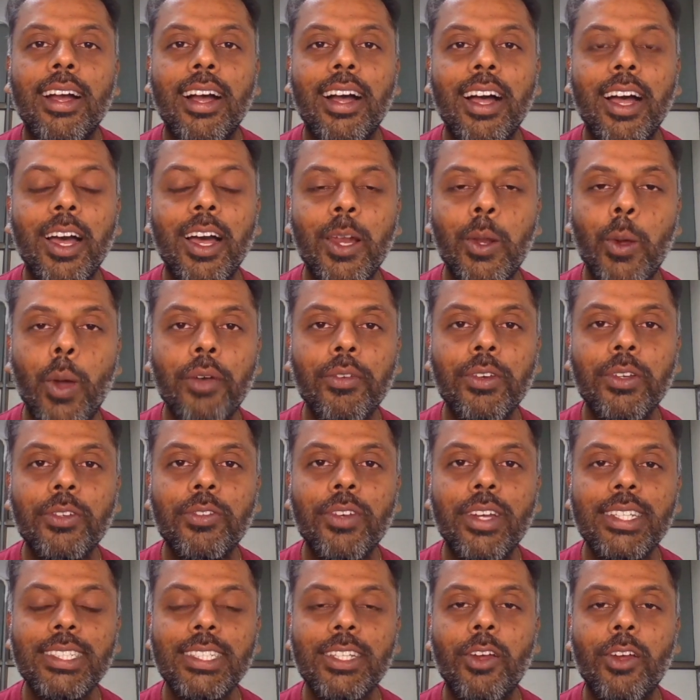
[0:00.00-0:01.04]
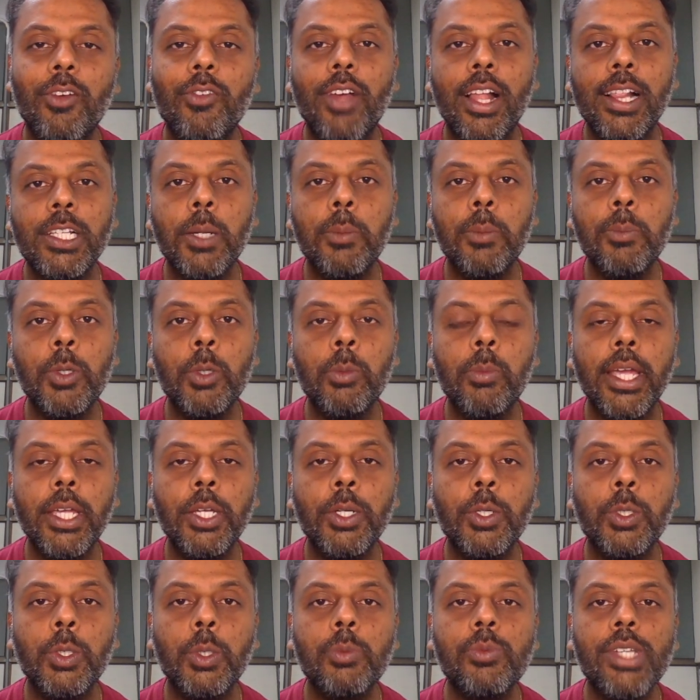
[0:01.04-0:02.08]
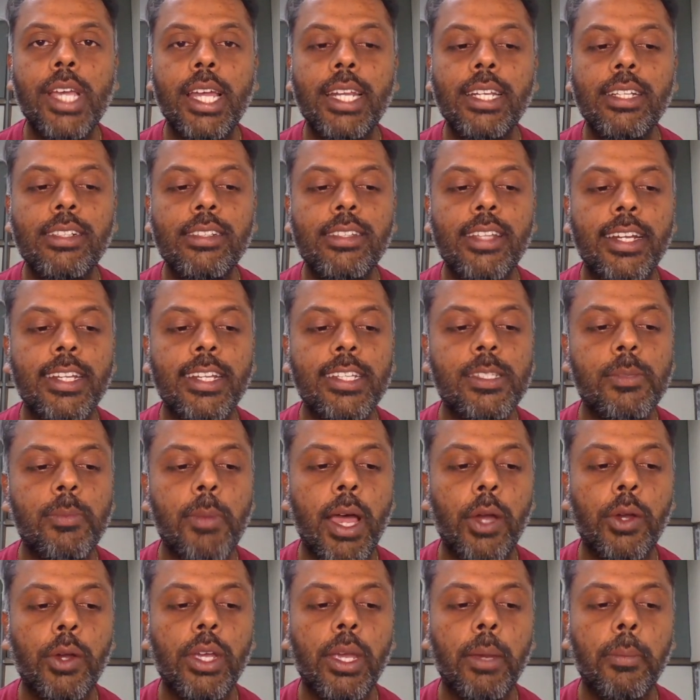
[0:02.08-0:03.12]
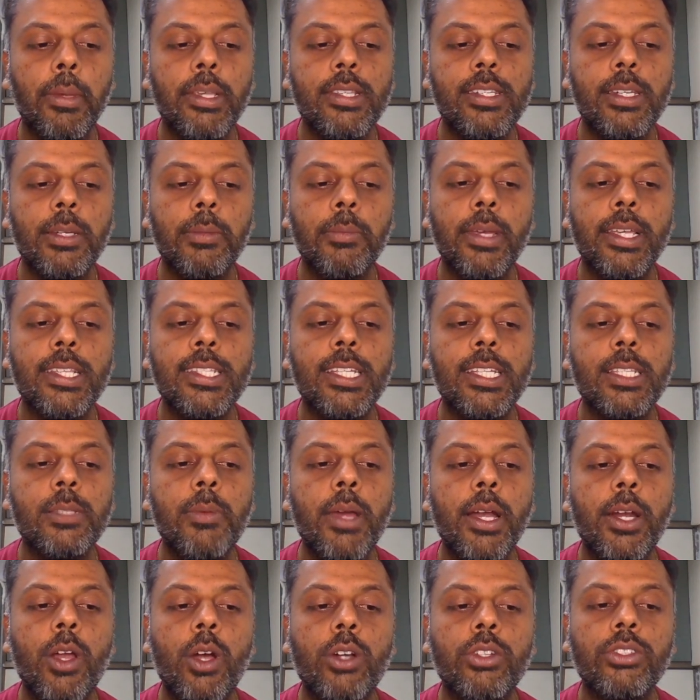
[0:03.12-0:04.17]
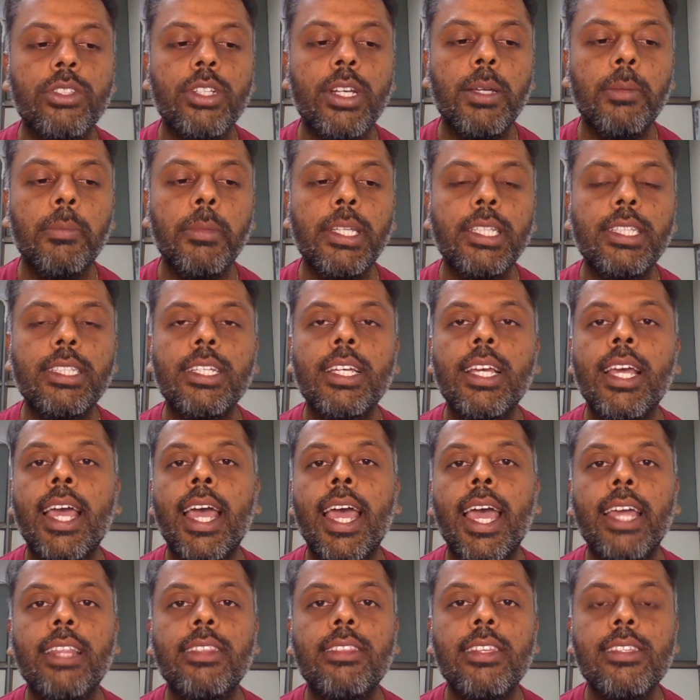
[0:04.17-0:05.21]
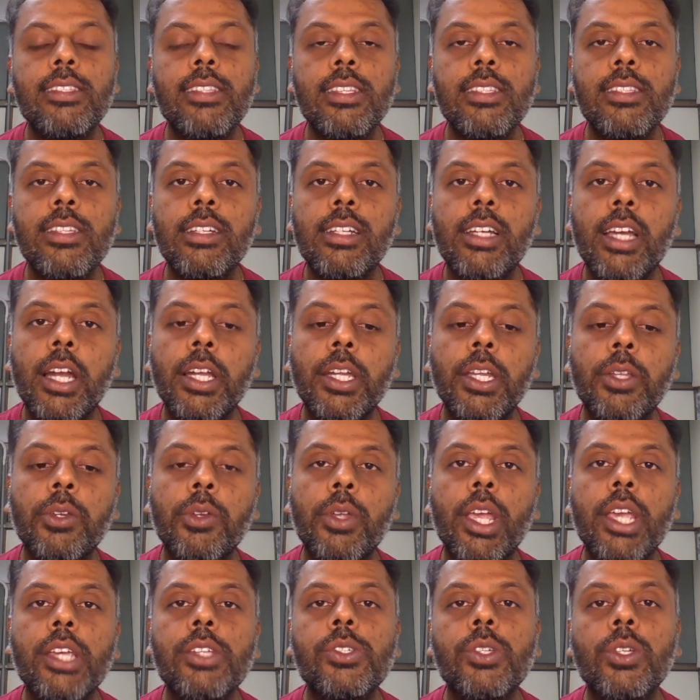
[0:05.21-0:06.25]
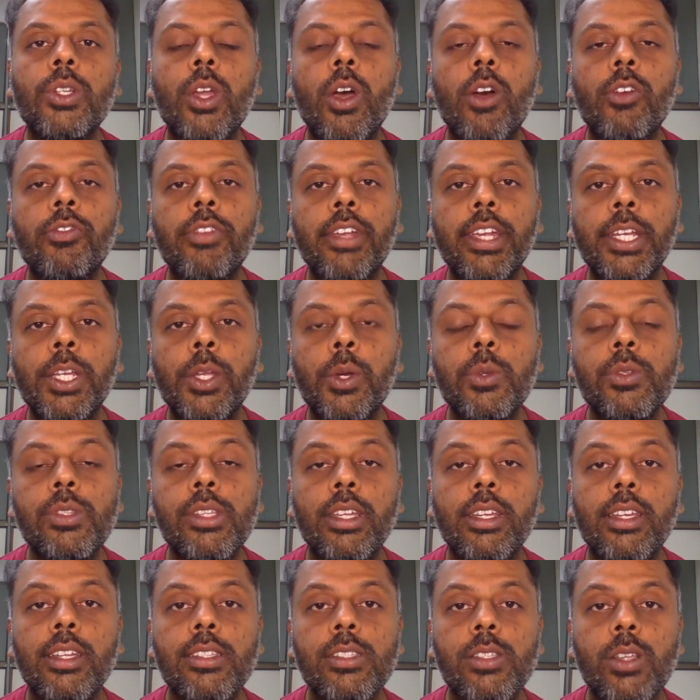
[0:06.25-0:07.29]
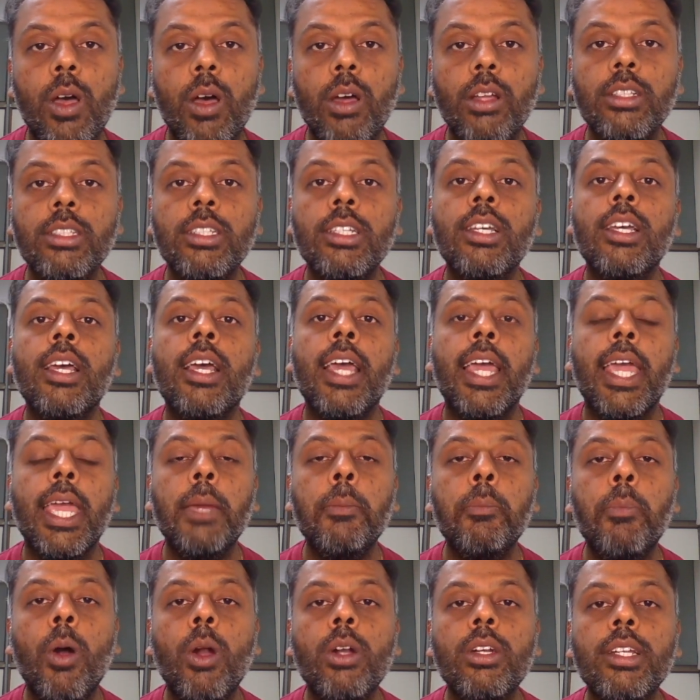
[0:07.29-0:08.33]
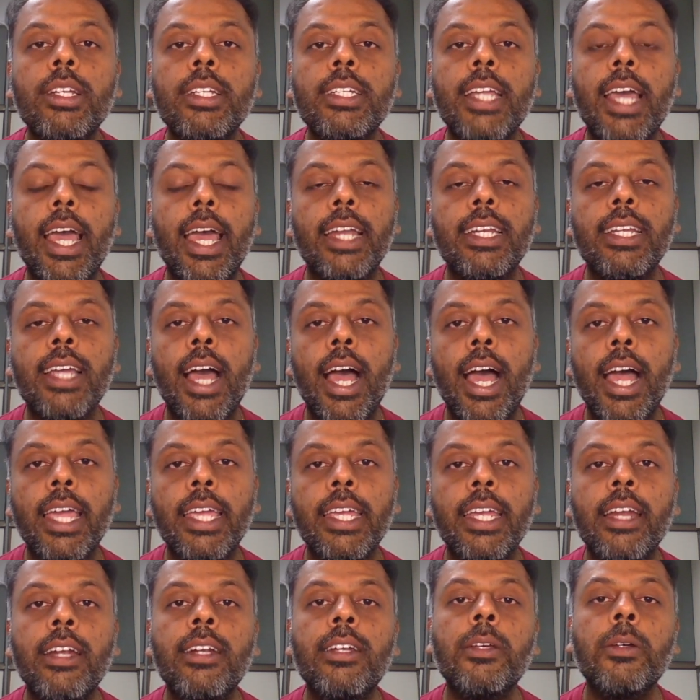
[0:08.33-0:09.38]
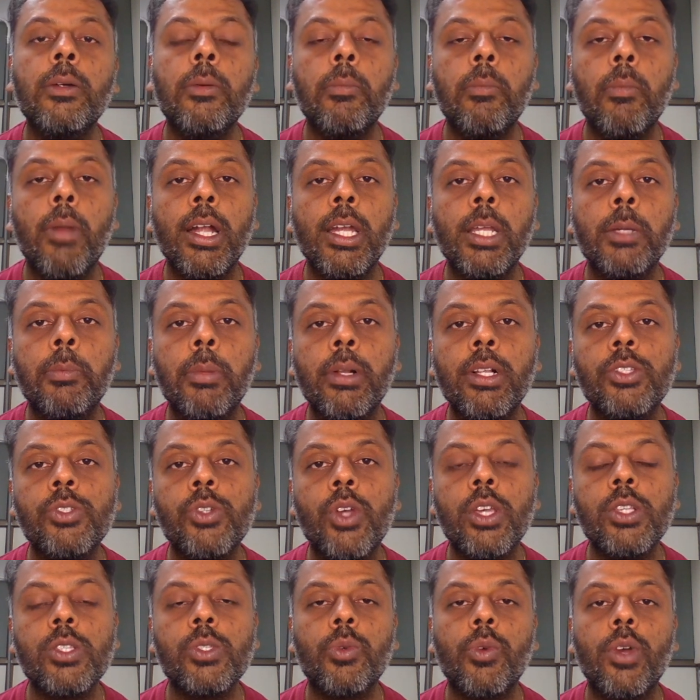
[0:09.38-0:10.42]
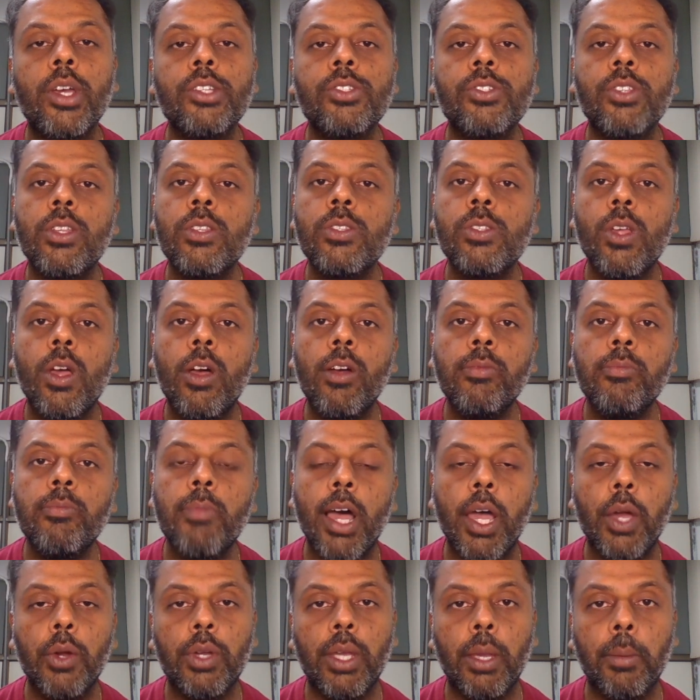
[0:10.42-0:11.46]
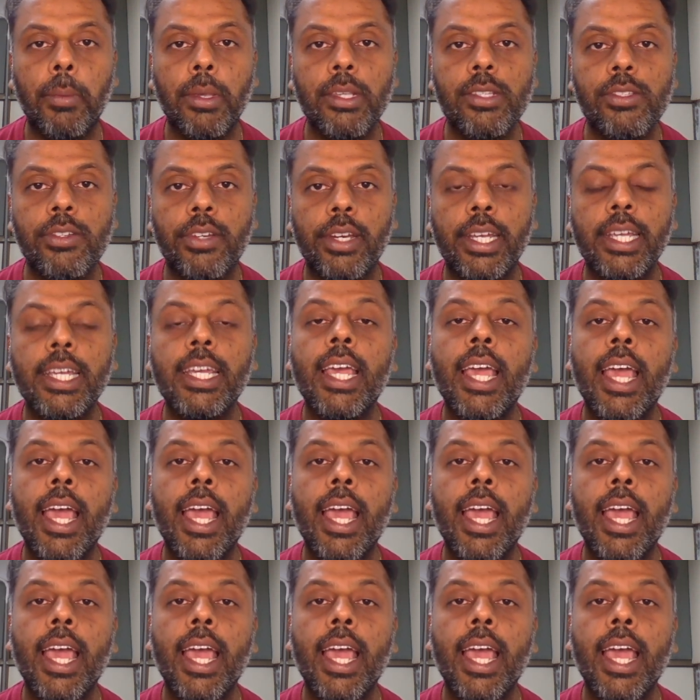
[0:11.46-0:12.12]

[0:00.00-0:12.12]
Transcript: Hello everyone, welcome to my YouTube channel that is Biochemistry Basics by Dr. Amit, and this is the continuation of video series on important and high yield multiple choice questions of biochemistry.